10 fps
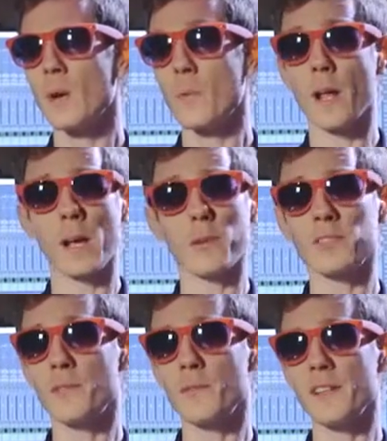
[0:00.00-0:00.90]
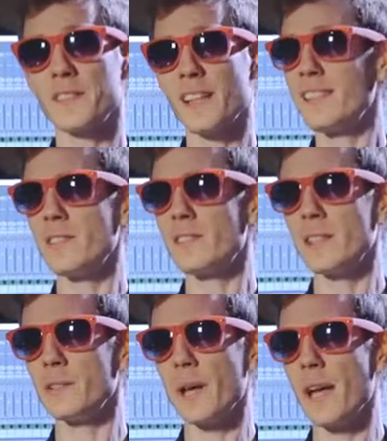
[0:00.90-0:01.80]
Well, I must confess I didn't
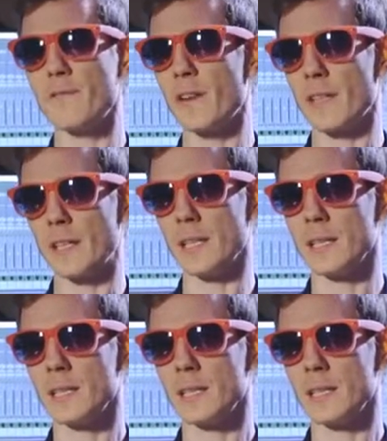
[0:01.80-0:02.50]
tell you everything.